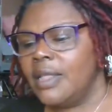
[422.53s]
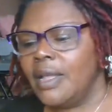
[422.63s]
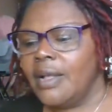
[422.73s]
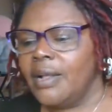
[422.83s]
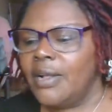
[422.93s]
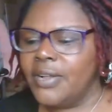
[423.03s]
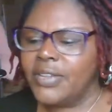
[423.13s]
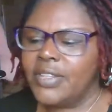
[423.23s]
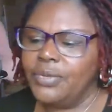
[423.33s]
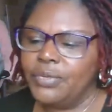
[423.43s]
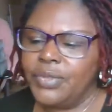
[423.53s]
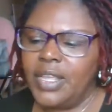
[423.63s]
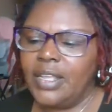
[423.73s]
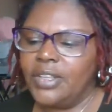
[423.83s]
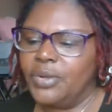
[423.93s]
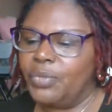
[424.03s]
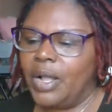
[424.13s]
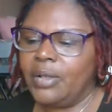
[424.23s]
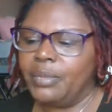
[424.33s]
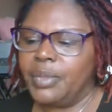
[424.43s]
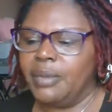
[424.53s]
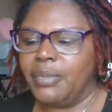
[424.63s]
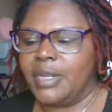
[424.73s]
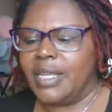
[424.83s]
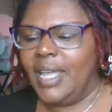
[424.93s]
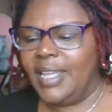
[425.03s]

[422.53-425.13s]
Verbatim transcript: Oh, you, yeah, you're welcome, Kimberly.